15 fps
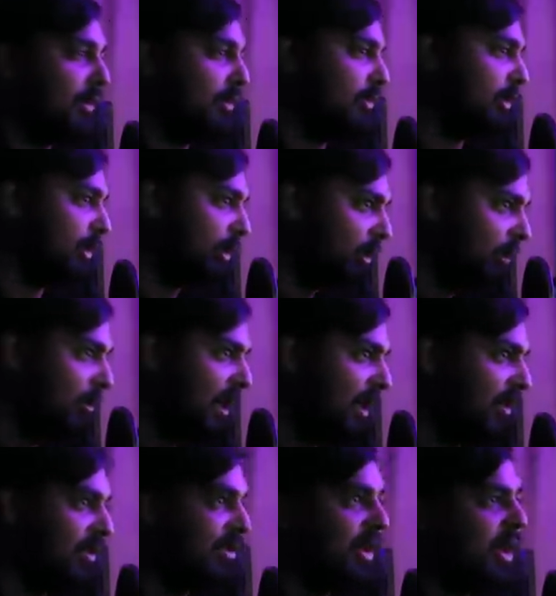Use secure
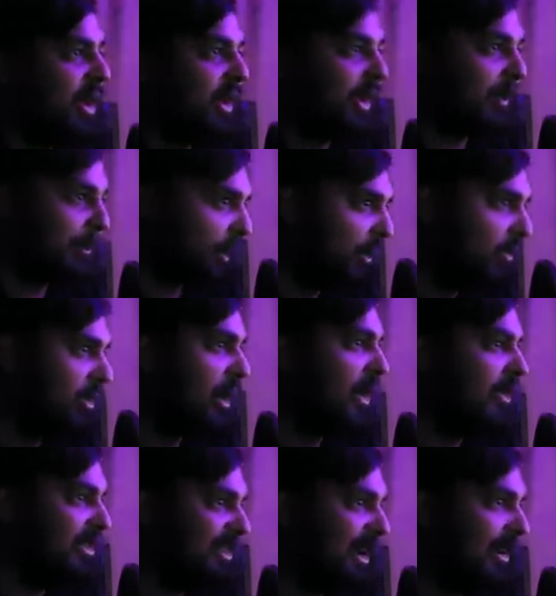mails like
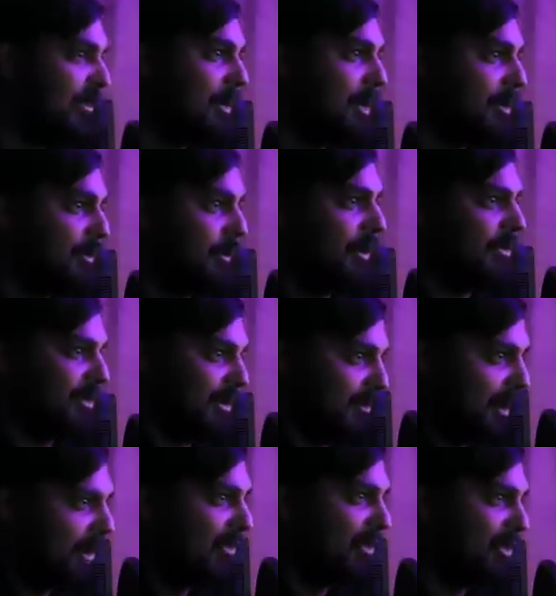Proton, SecMail for instant
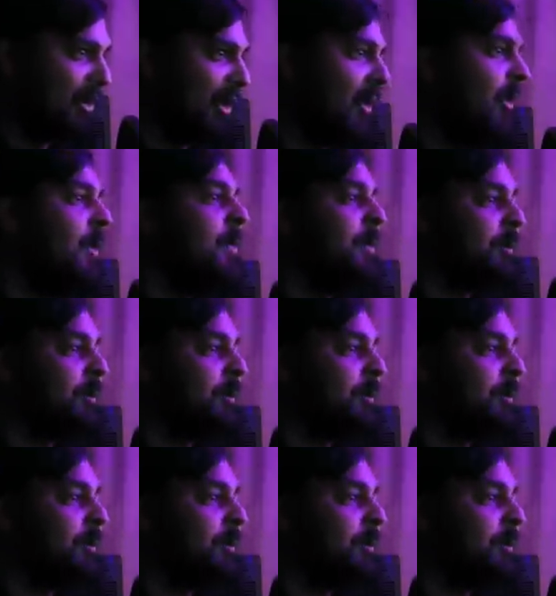messaging